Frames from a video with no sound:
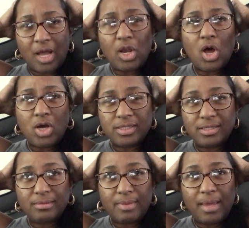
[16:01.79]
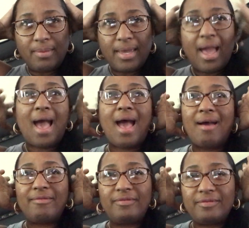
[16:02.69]
lost maybe
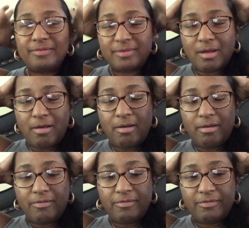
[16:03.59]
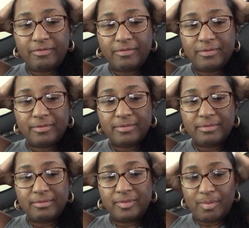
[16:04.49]
half of
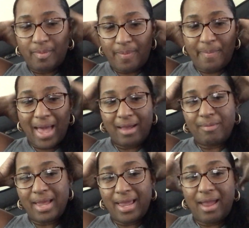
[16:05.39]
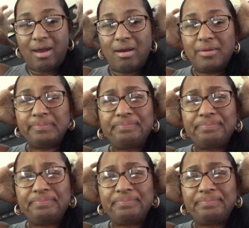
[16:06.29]
the back of my hair,